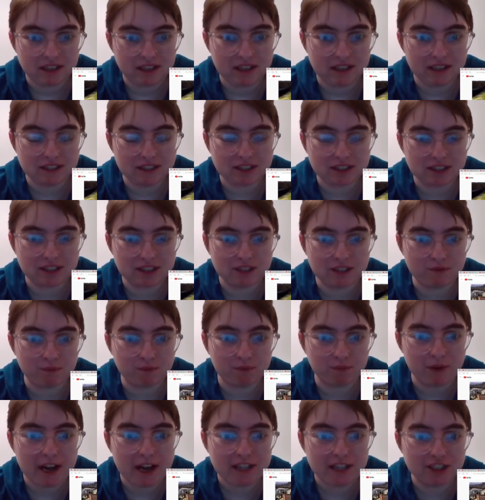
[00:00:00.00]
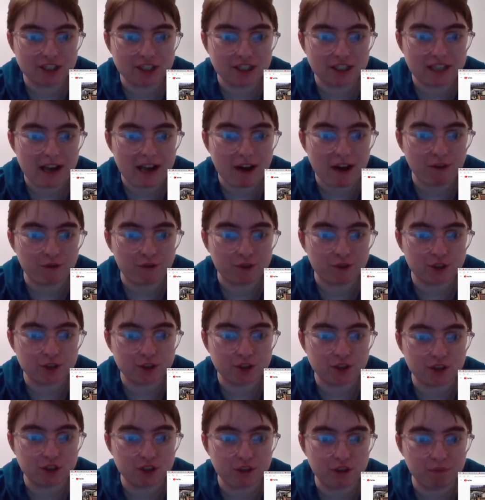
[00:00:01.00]
It's the Red Scout
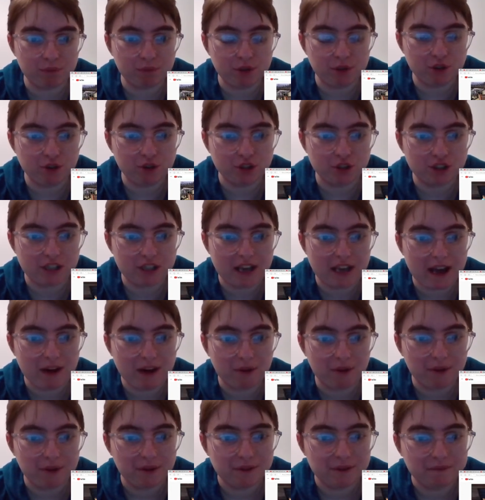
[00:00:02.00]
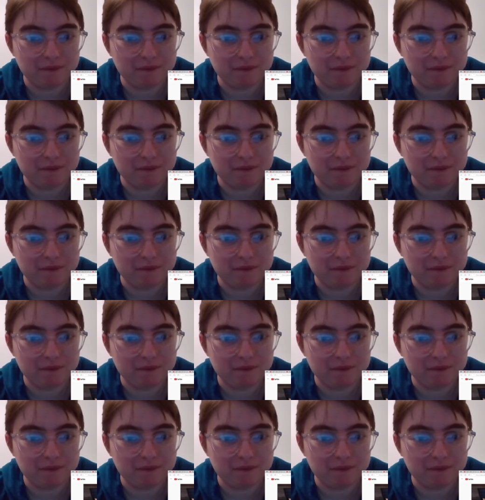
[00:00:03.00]
versus the Blue Scout.